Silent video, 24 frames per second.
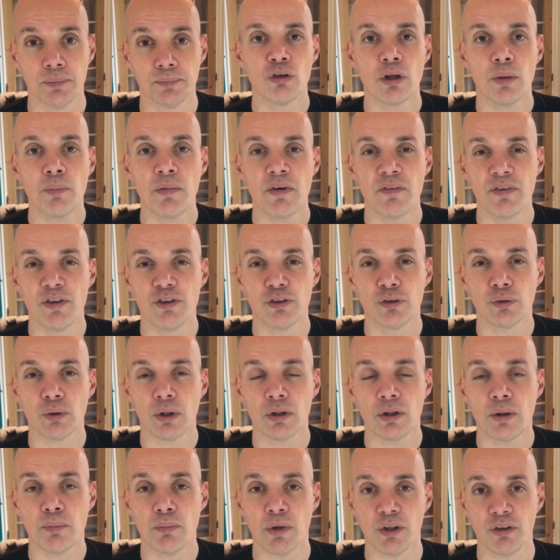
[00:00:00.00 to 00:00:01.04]
Some of the
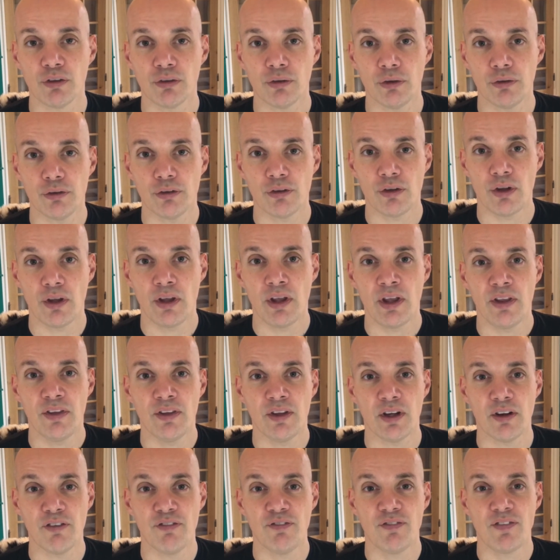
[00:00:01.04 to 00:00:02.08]
stronger monsters
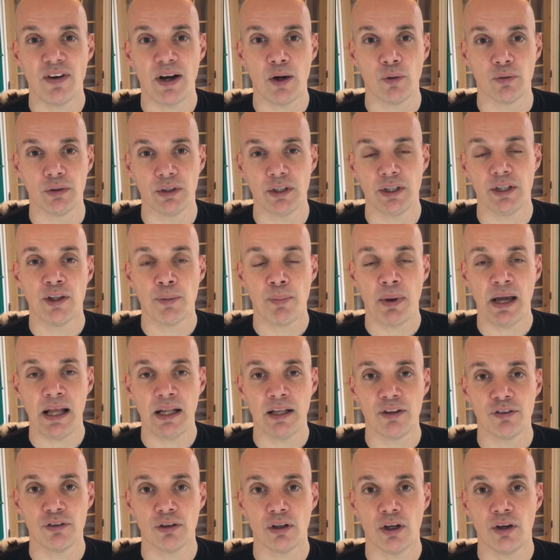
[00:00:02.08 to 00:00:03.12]
that are found in the
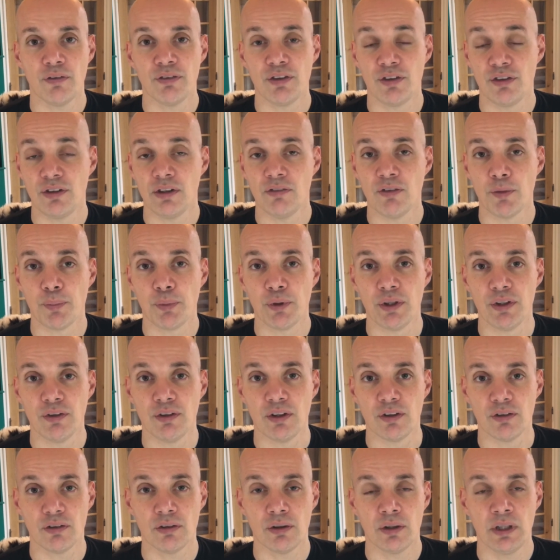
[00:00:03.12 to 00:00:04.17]
Palace of the Silver
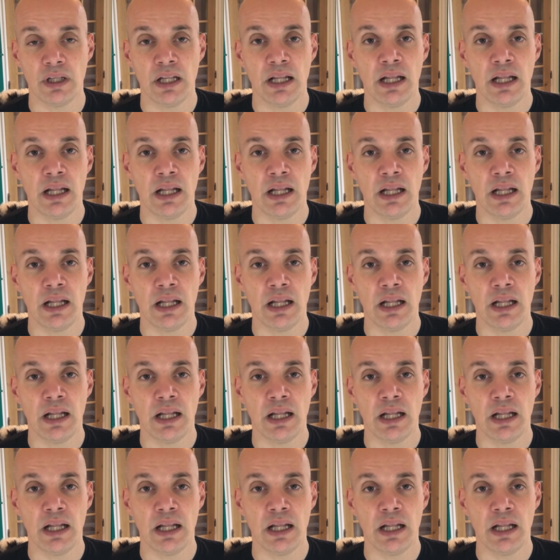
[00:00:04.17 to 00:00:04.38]
Princess,